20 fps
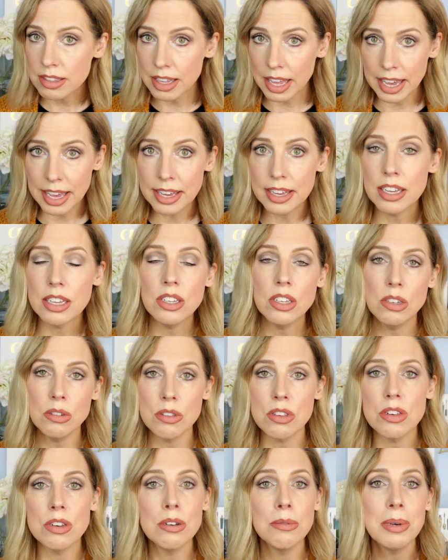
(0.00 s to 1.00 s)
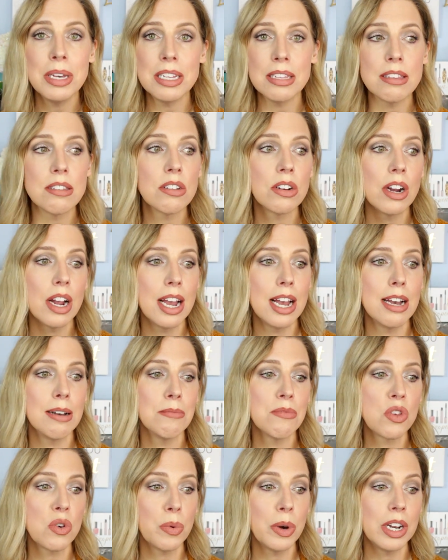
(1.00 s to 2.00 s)
like YouTube,
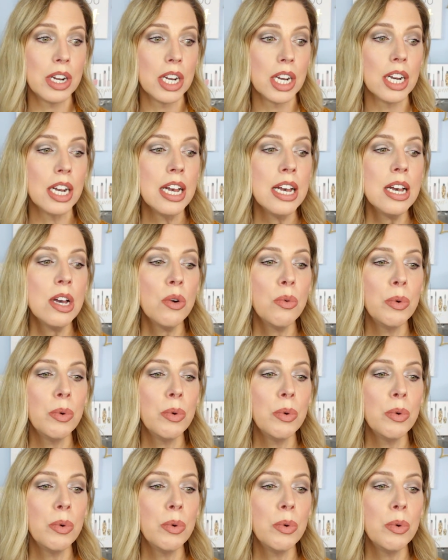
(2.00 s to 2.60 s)
Instagram, Twitter.